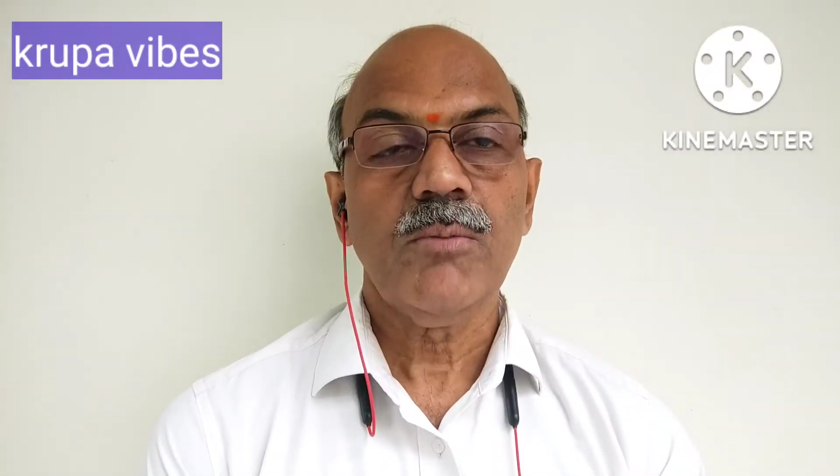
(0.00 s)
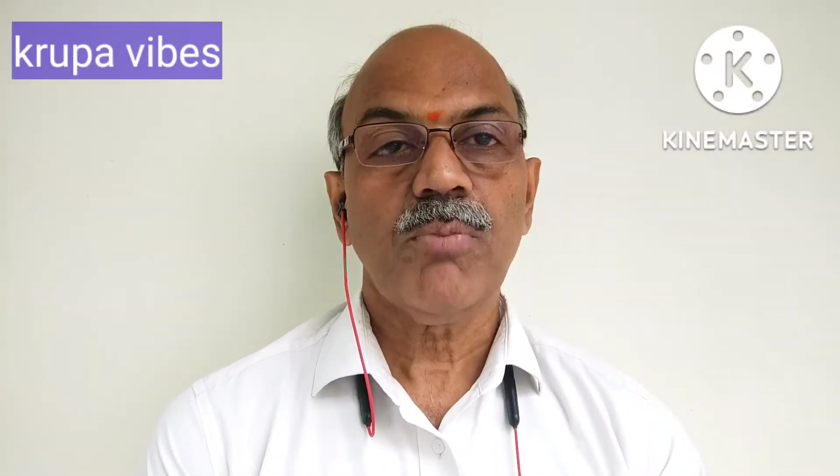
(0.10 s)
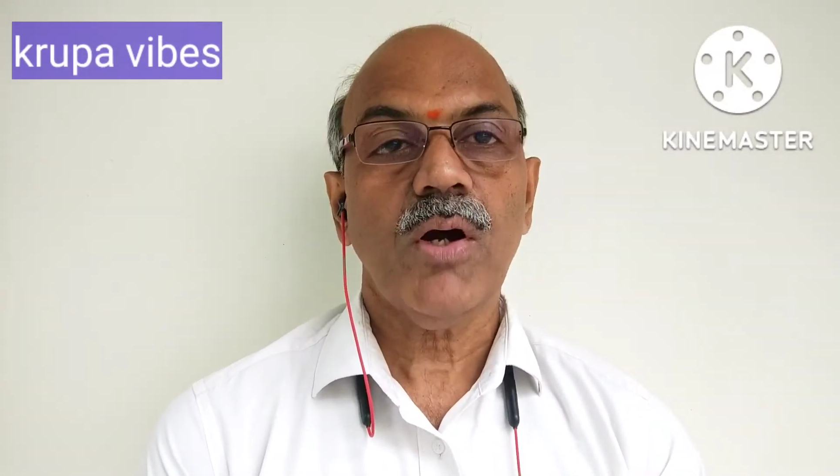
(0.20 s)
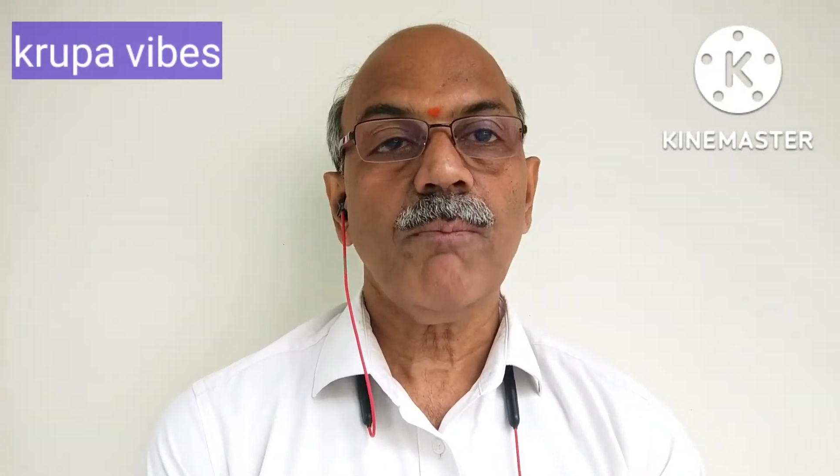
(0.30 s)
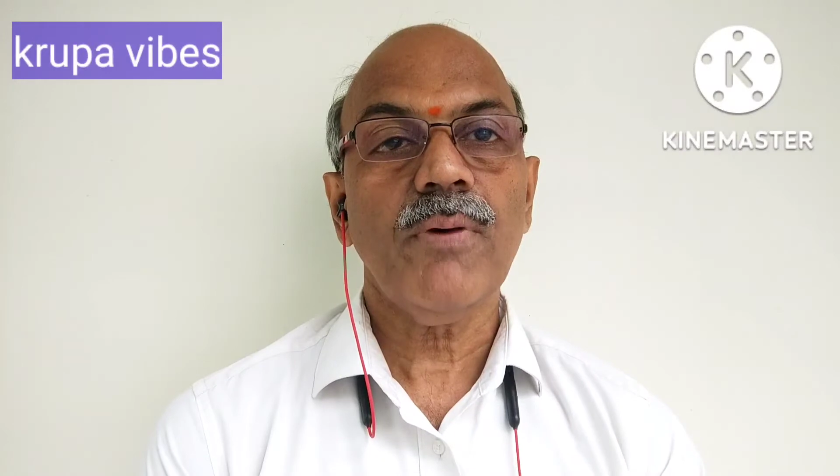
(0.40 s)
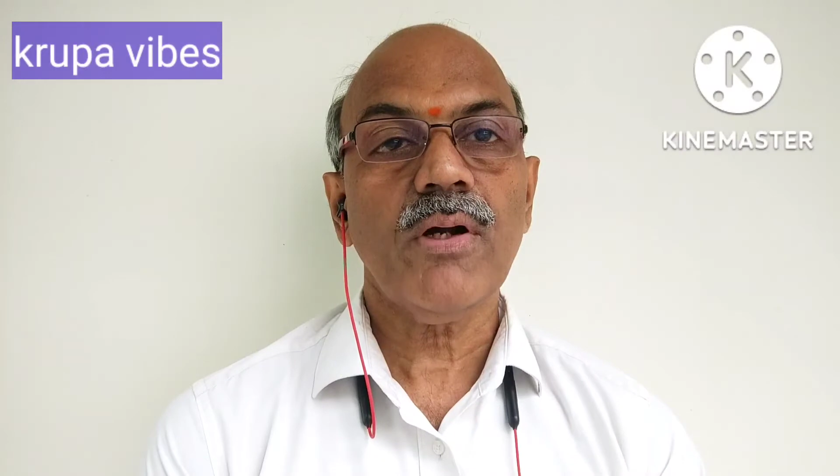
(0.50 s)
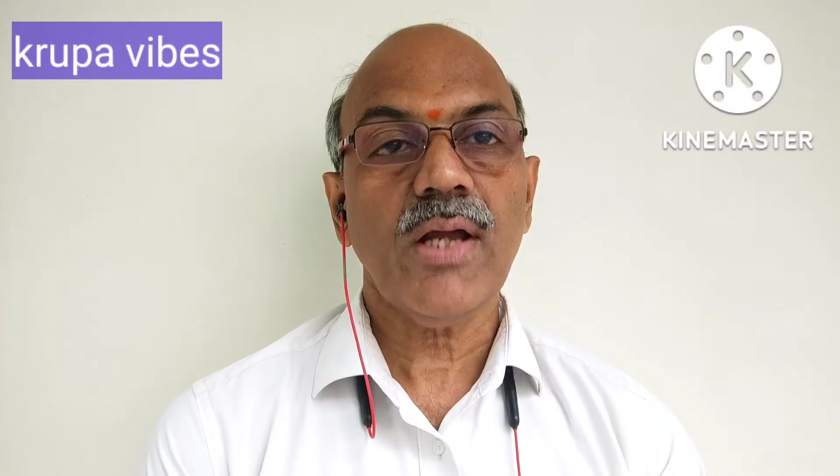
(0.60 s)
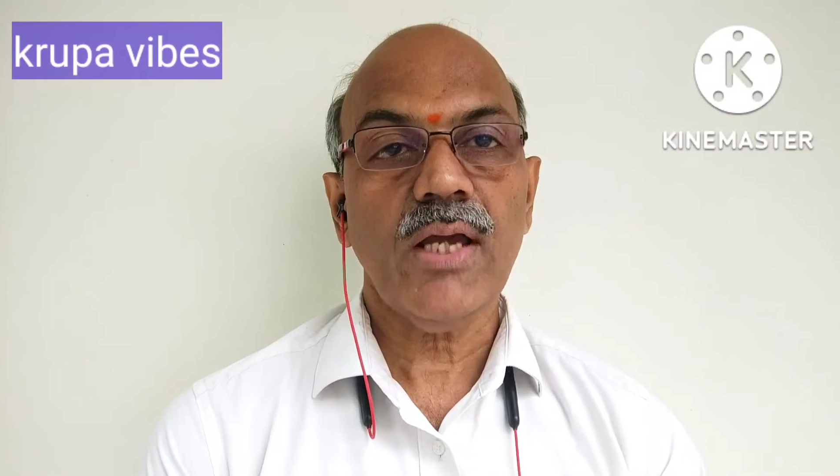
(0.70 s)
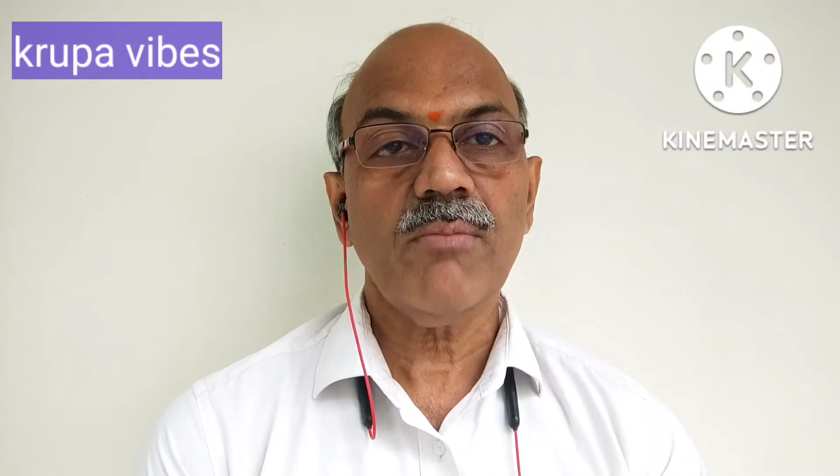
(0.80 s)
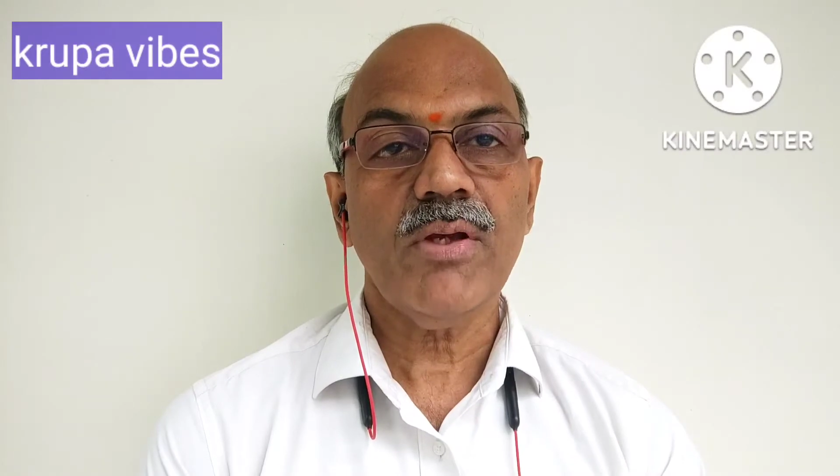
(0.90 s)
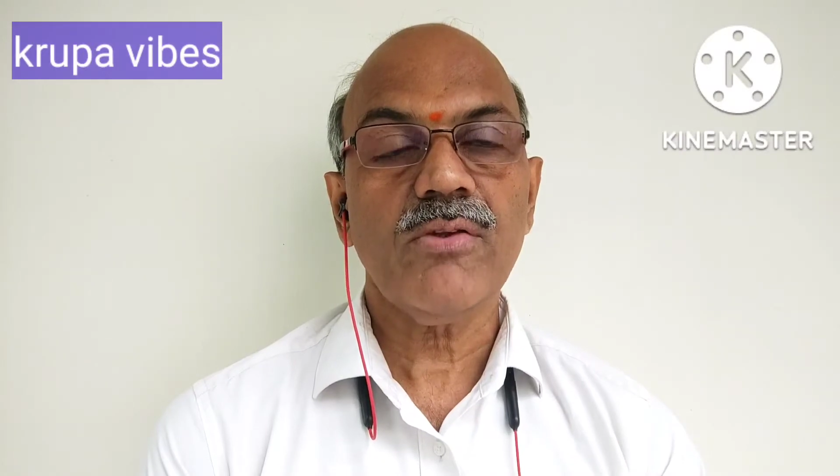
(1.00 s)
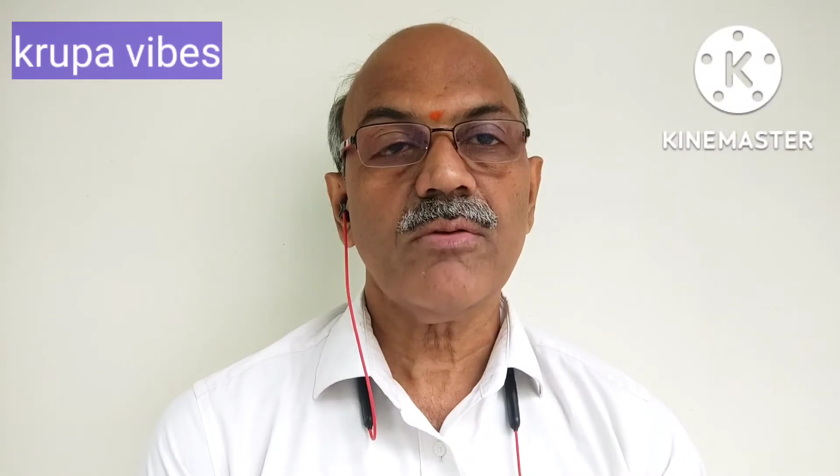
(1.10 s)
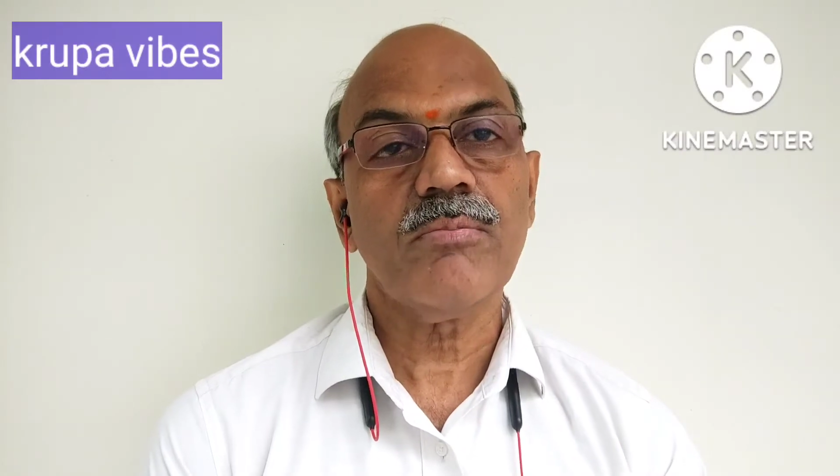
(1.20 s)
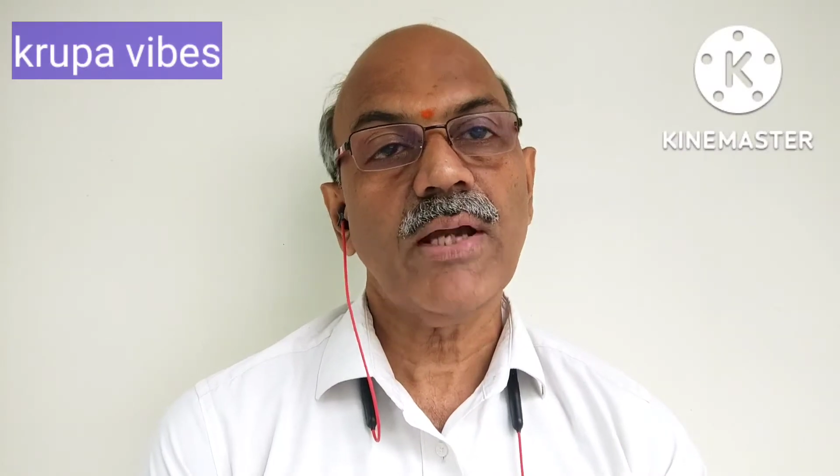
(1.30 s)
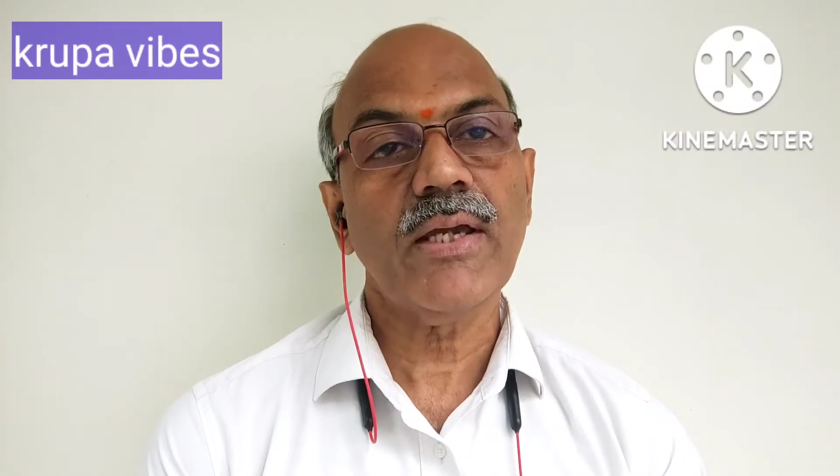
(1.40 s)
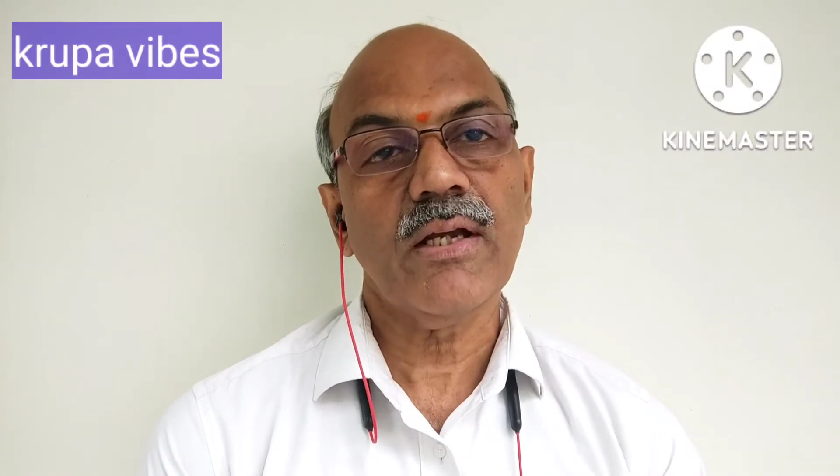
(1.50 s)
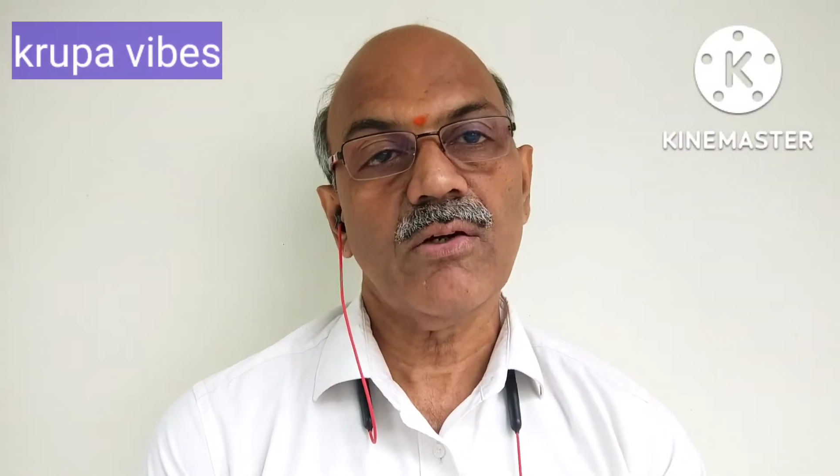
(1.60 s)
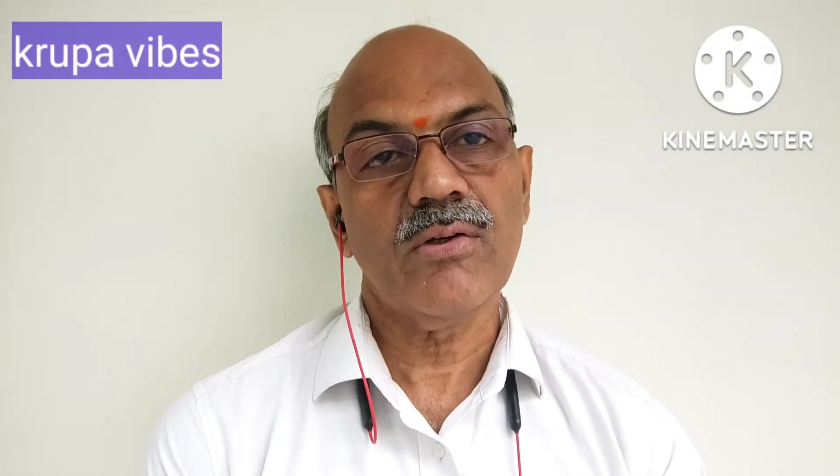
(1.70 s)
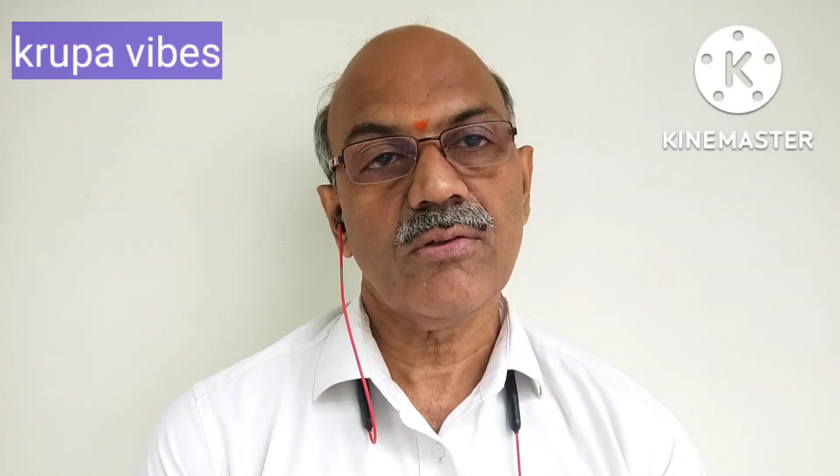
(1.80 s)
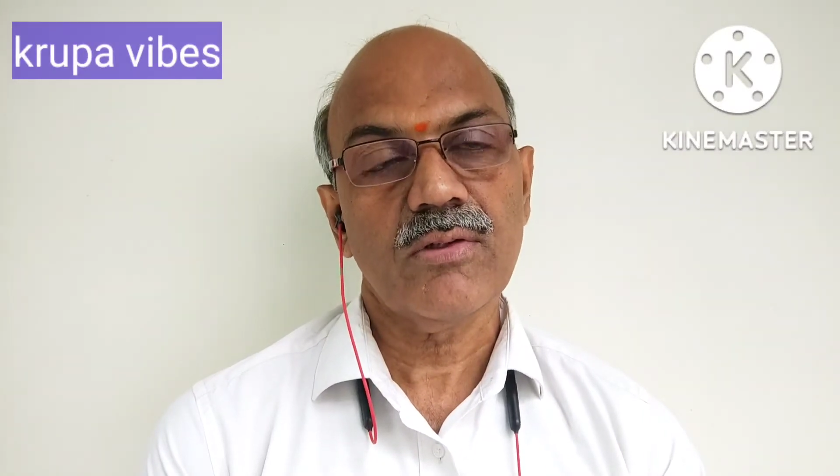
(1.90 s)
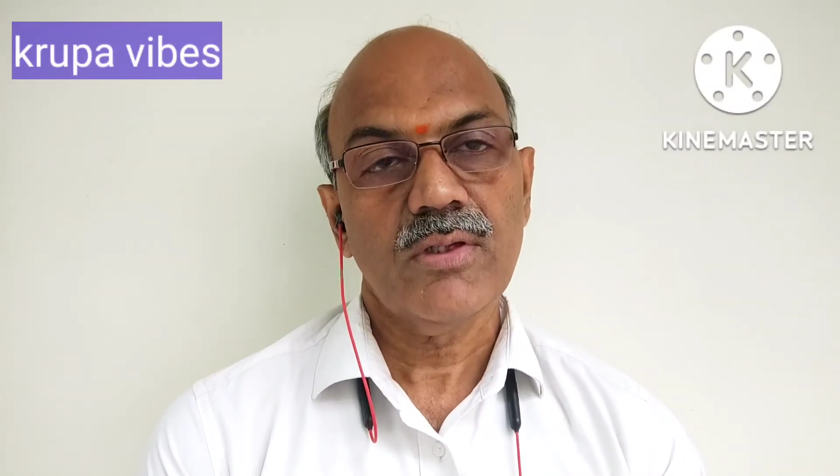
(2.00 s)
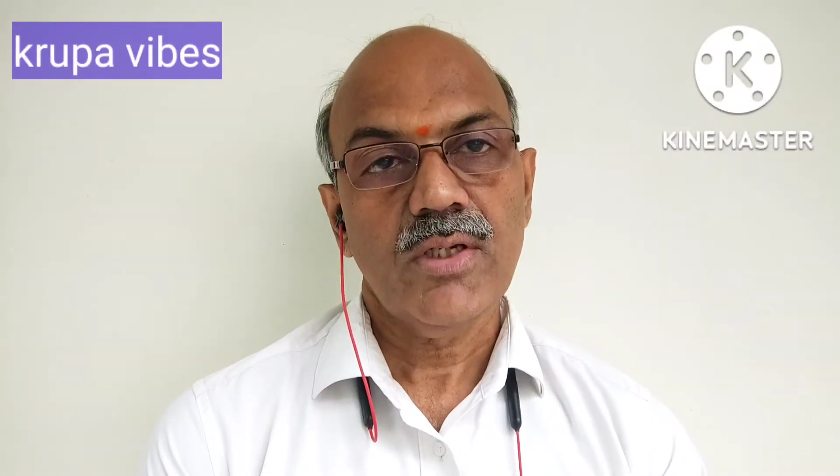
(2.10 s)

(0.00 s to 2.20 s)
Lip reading: Proper time is banking hours.